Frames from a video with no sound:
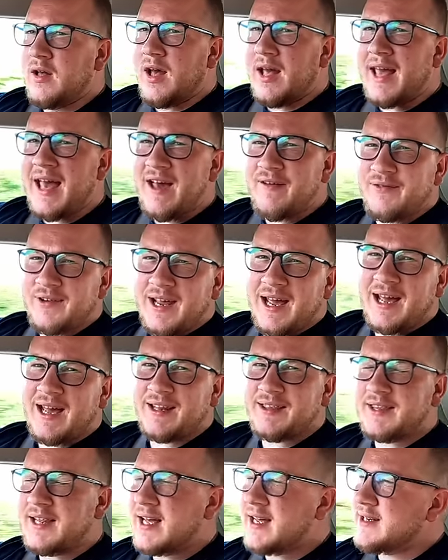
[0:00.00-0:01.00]
I haven't
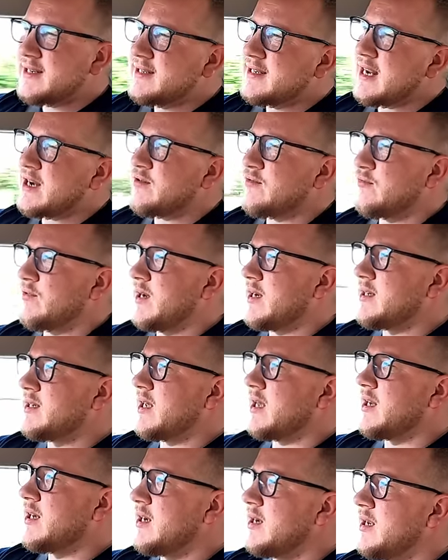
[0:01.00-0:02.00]
had that dent
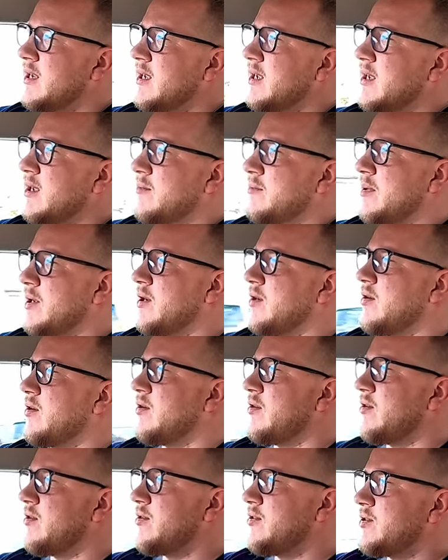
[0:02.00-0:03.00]
redone
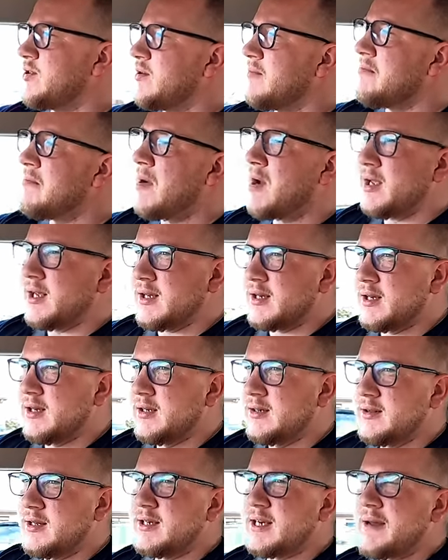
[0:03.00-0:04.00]
because Mike,
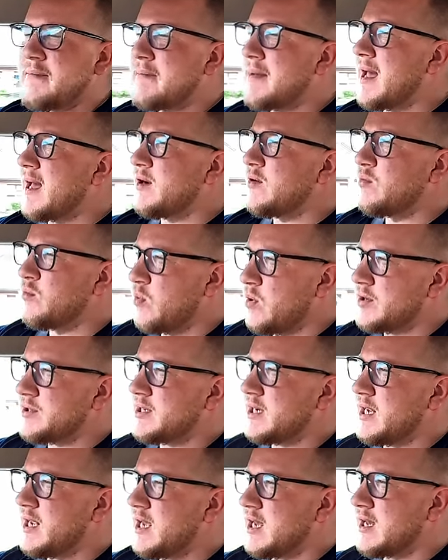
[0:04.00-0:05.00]
the dent man, was
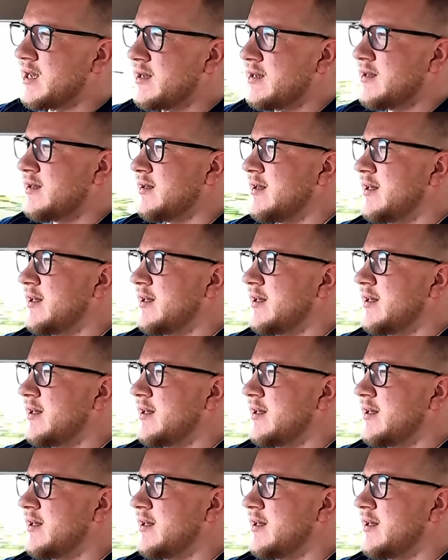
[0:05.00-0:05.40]
here.